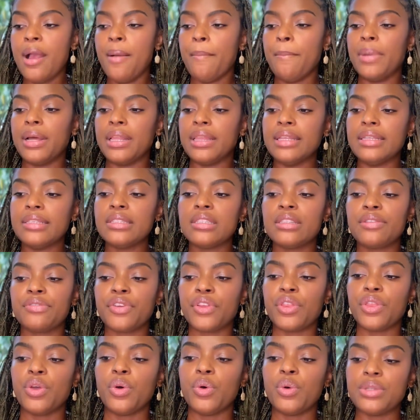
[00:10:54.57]
but this is for
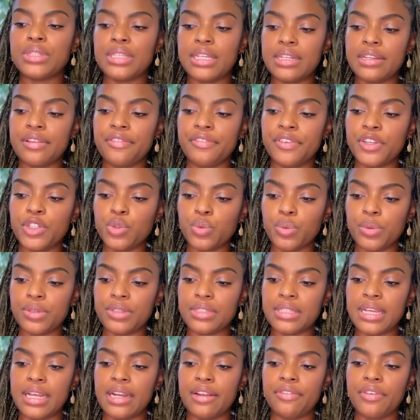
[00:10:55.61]
those individuals
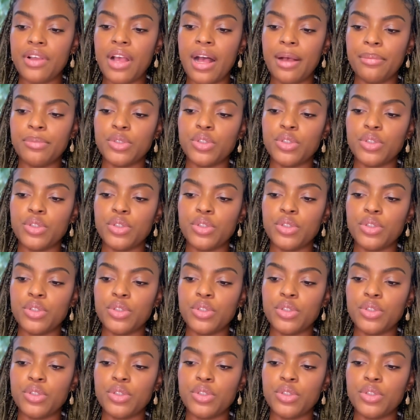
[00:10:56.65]
that have come